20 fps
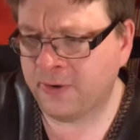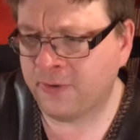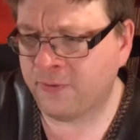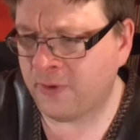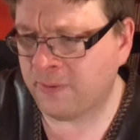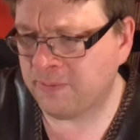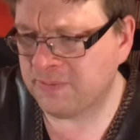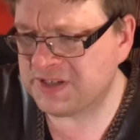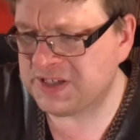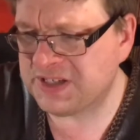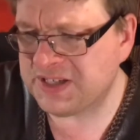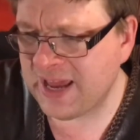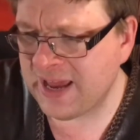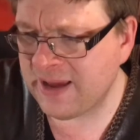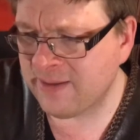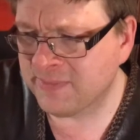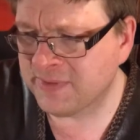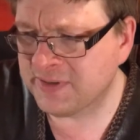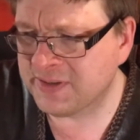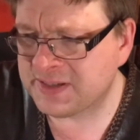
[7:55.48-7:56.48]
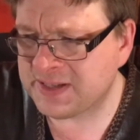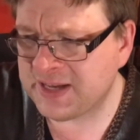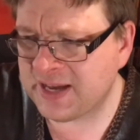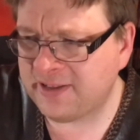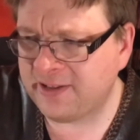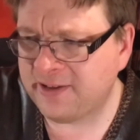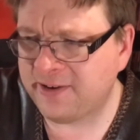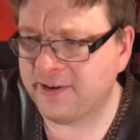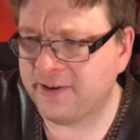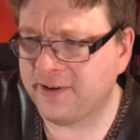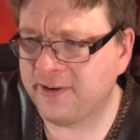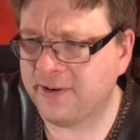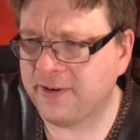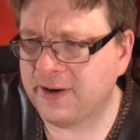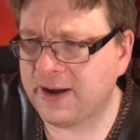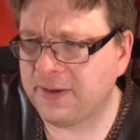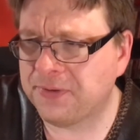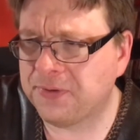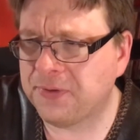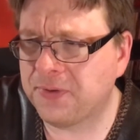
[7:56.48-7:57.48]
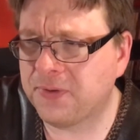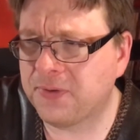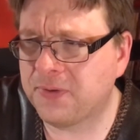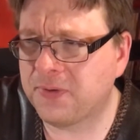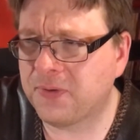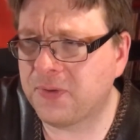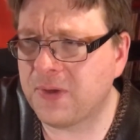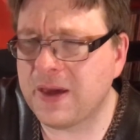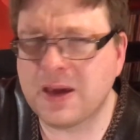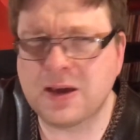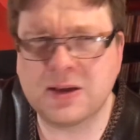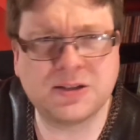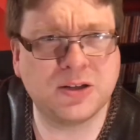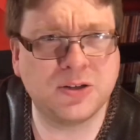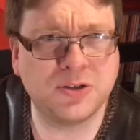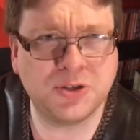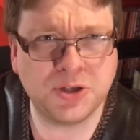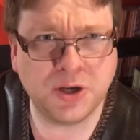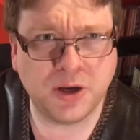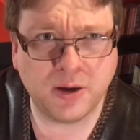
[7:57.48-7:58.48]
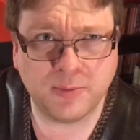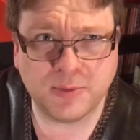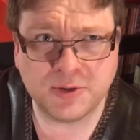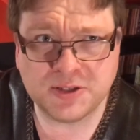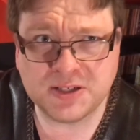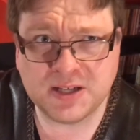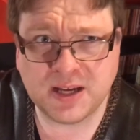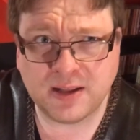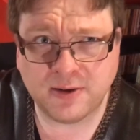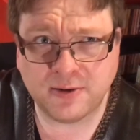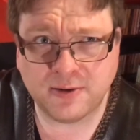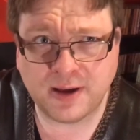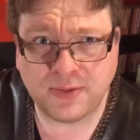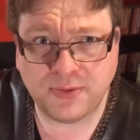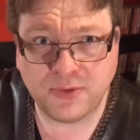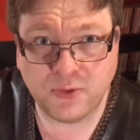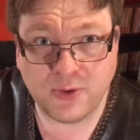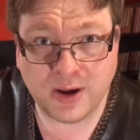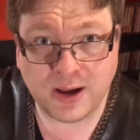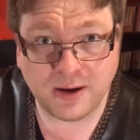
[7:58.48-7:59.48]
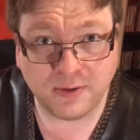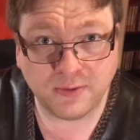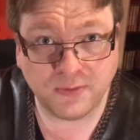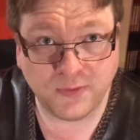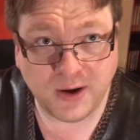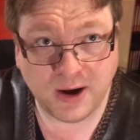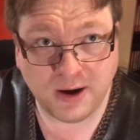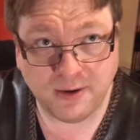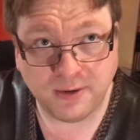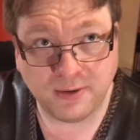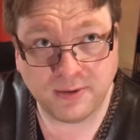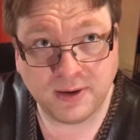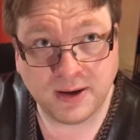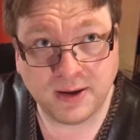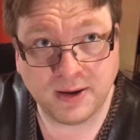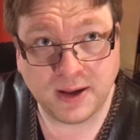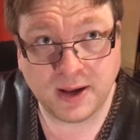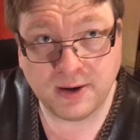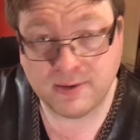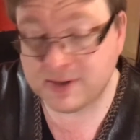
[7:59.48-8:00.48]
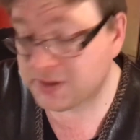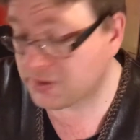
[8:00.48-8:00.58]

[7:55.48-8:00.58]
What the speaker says: from the same seller. I think it's a German seller at the record fair here